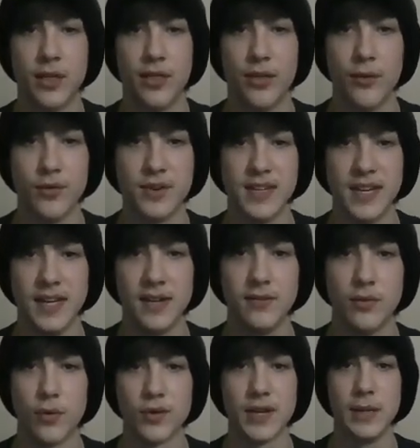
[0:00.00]
13,
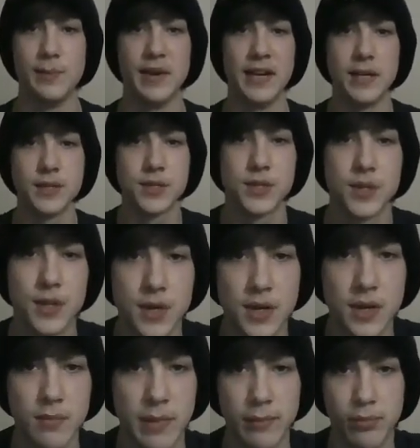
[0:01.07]
14 minutes,
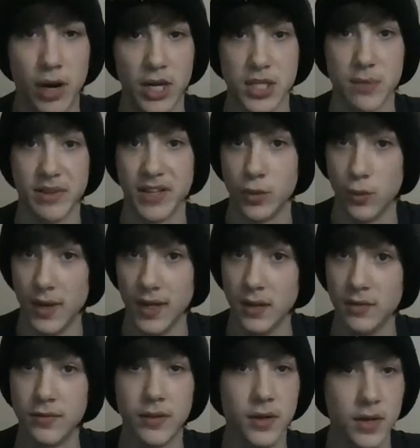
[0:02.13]
maybe possibly 12.